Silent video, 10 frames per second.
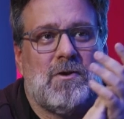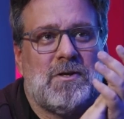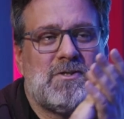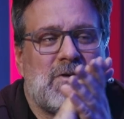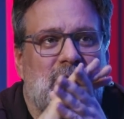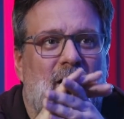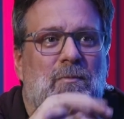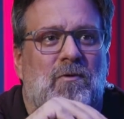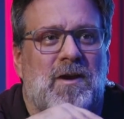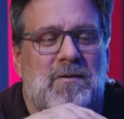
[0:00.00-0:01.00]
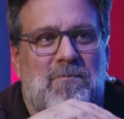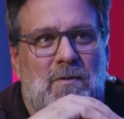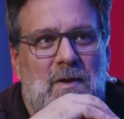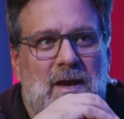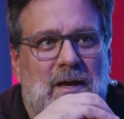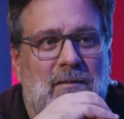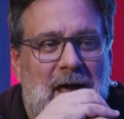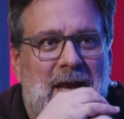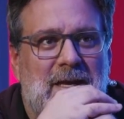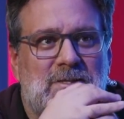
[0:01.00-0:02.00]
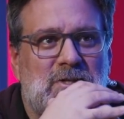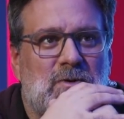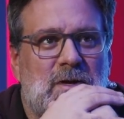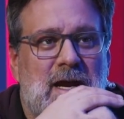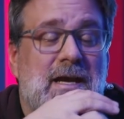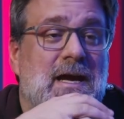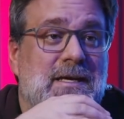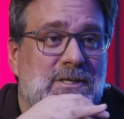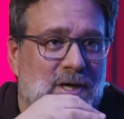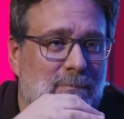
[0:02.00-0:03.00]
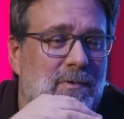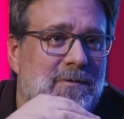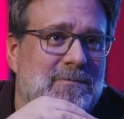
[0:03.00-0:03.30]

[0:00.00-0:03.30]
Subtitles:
noticed you've upgraded from a Gladius to an 890 jump.